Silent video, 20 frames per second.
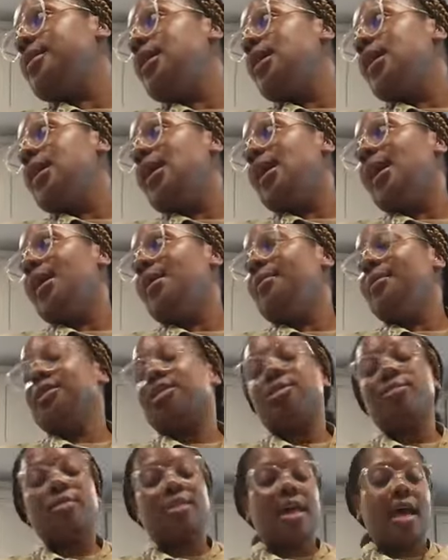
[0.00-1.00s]
I ain't but two
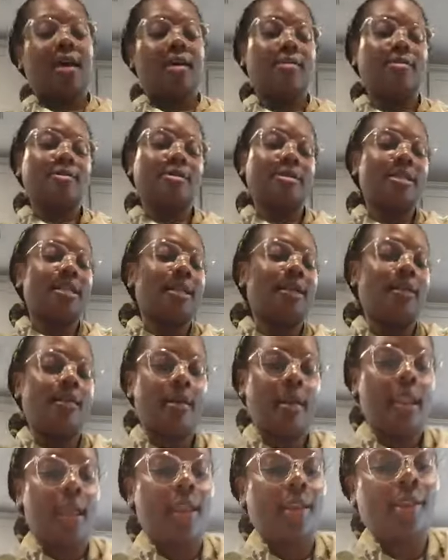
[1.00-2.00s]
tacos in now, and I
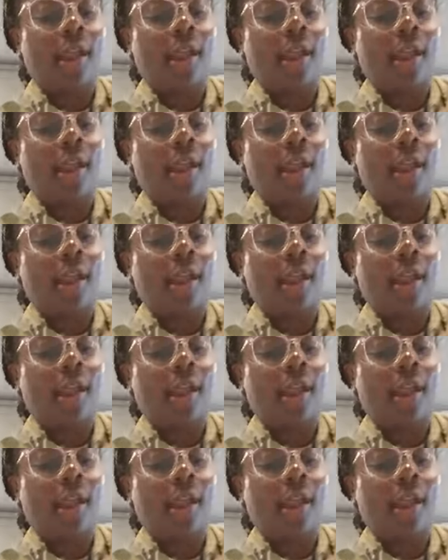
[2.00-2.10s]
don't